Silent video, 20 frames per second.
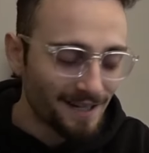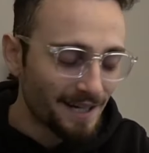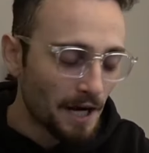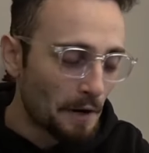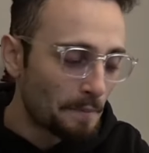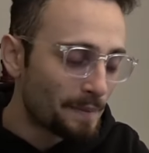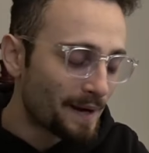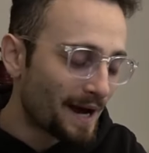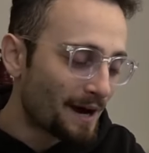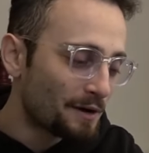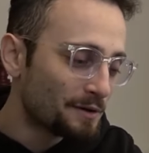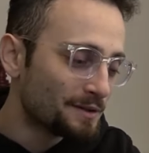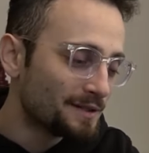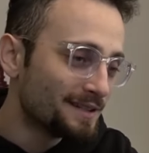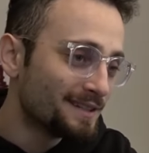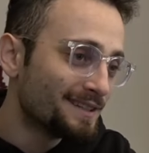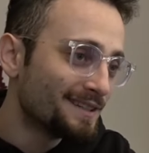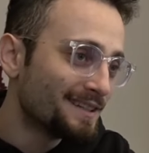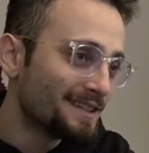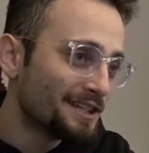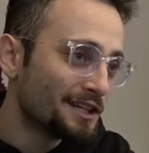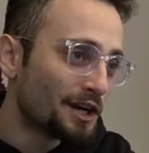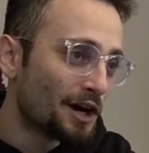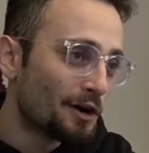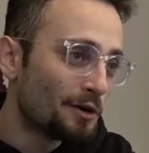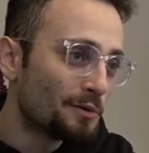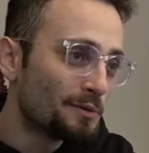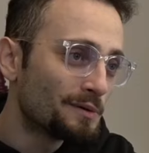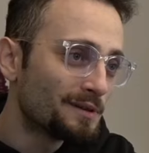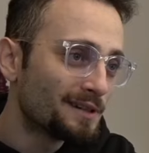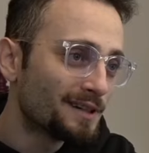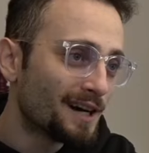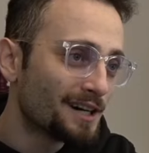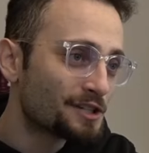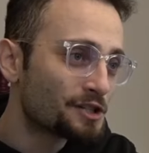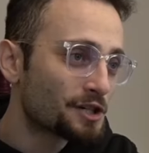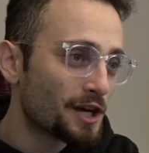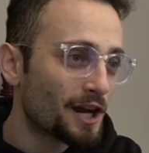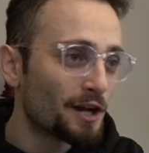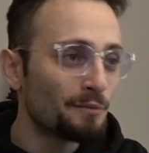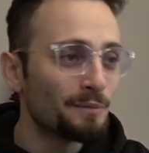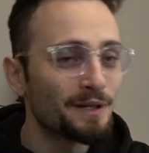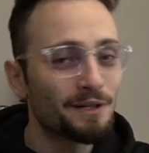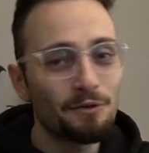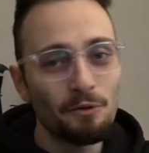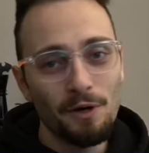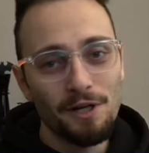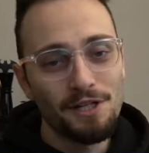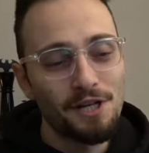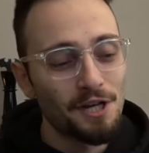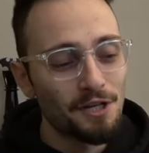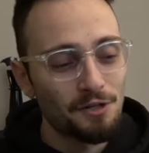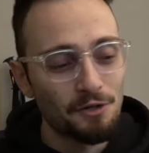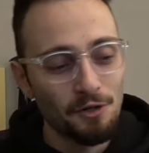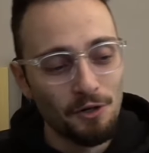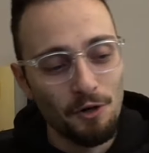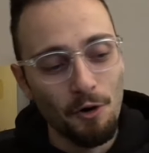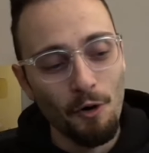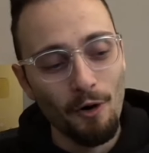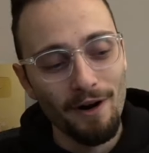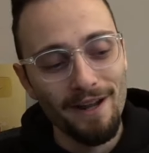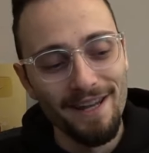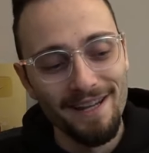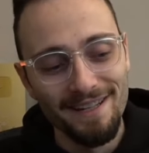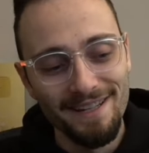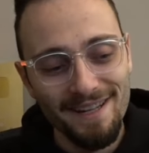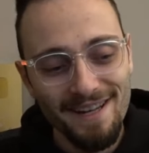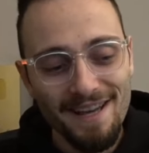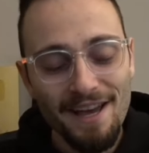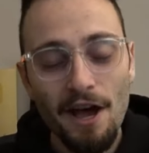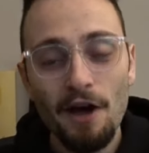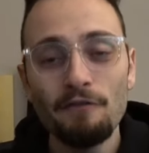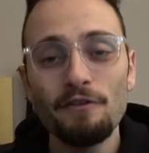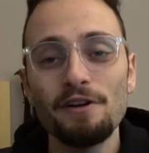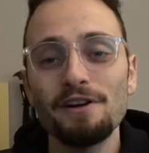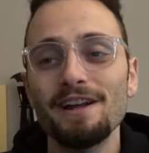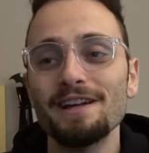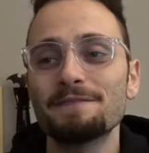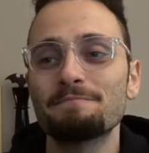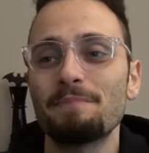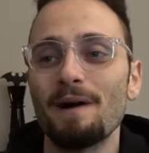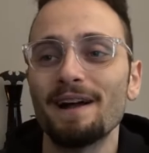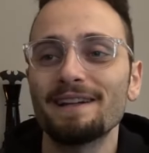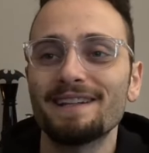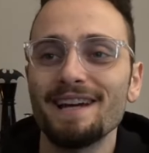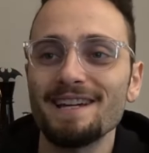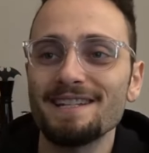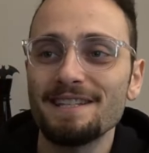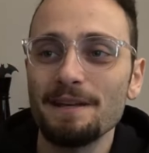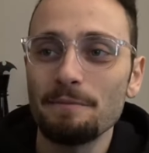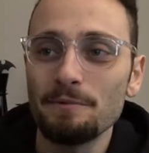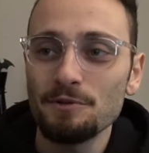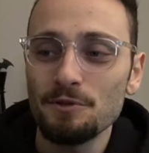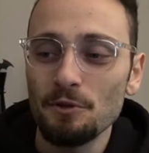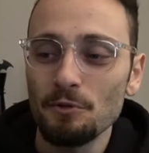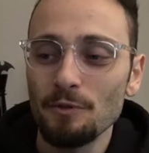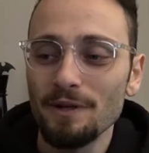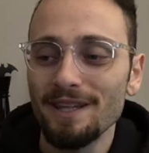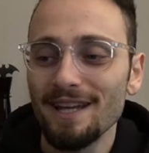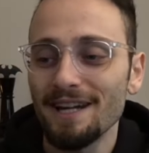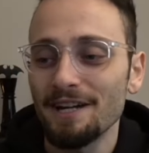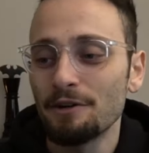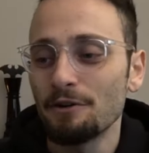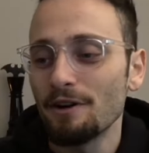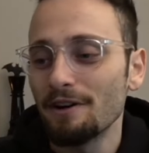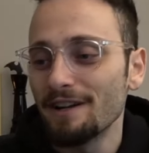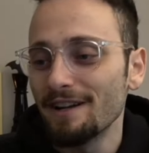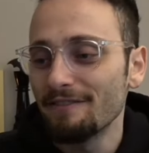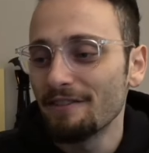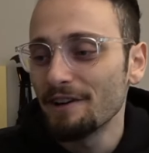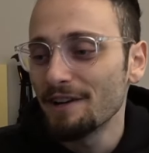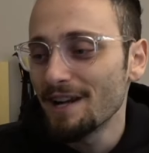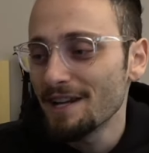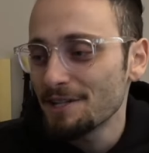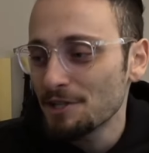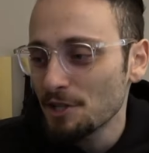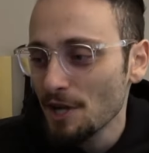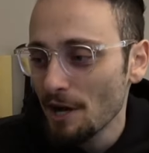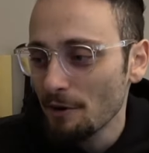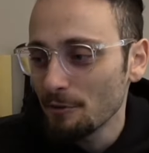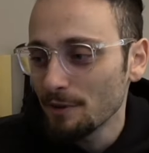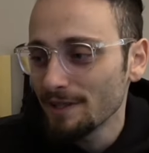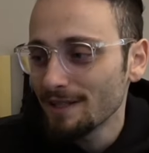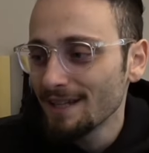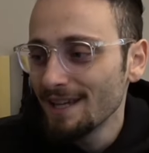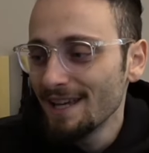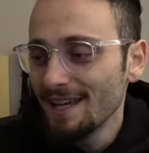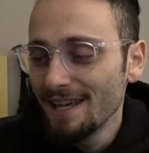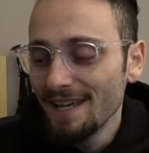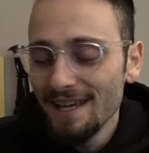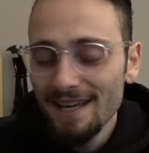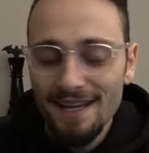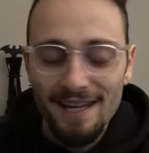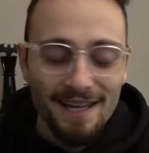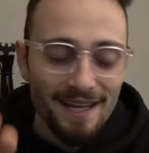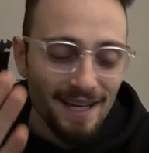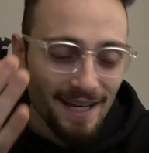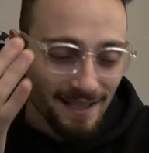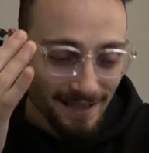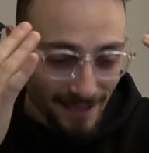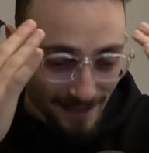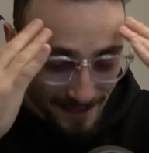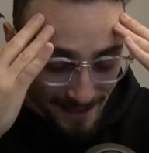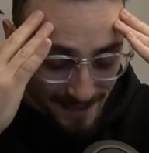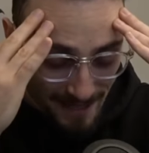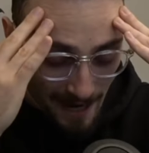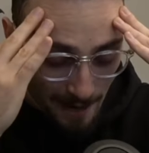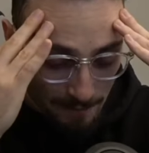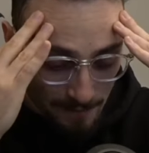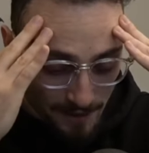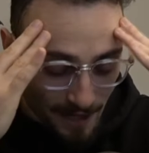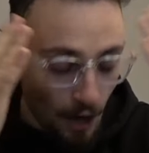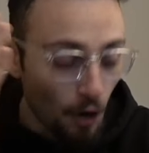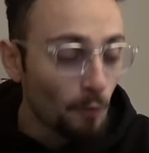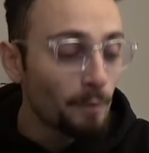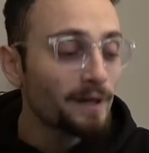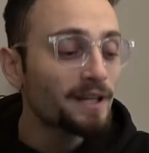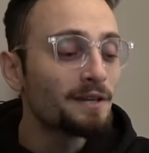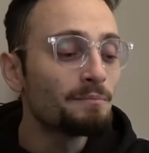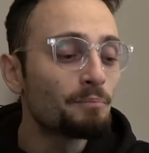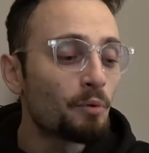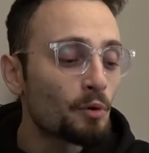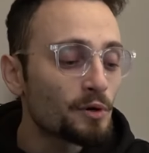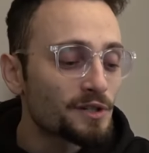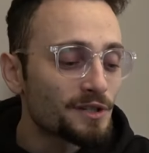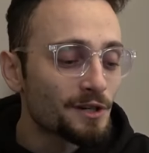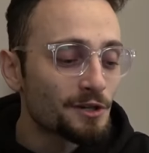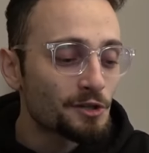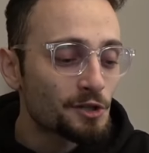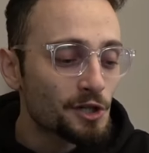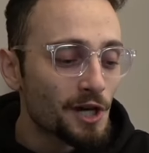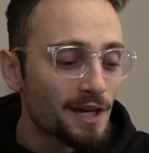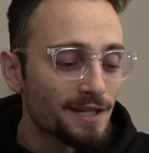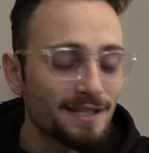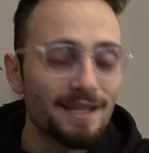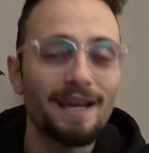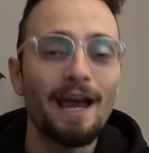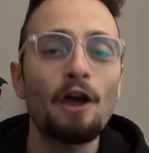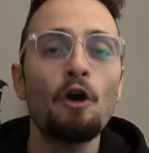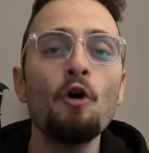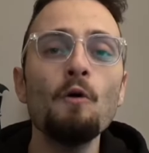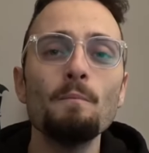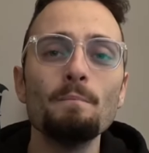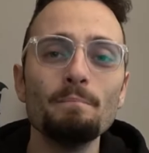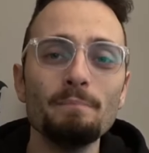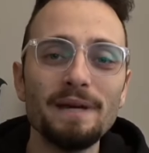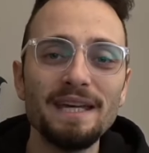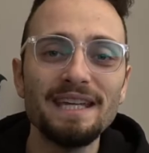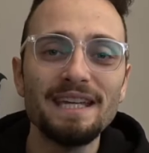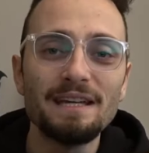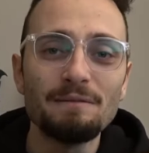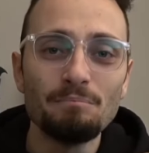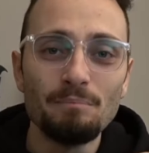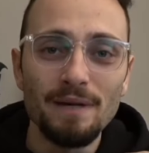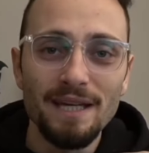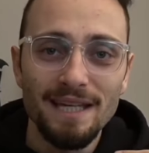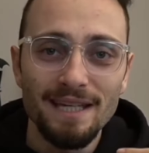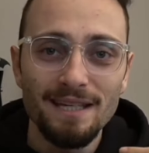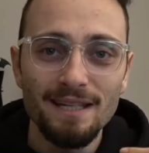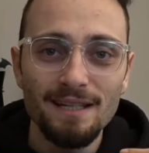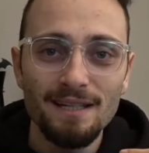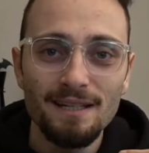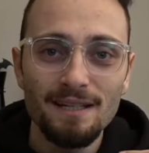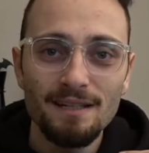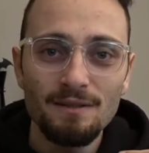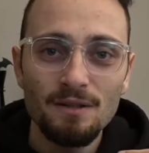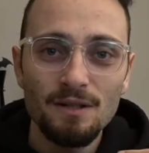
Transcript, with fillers: about, you know, a gentleman who I just recorded a very nice podcast episode with, had a great, very nice chat with, and then this happens. I hope I didn't poison his chess. Like, I hope meeting me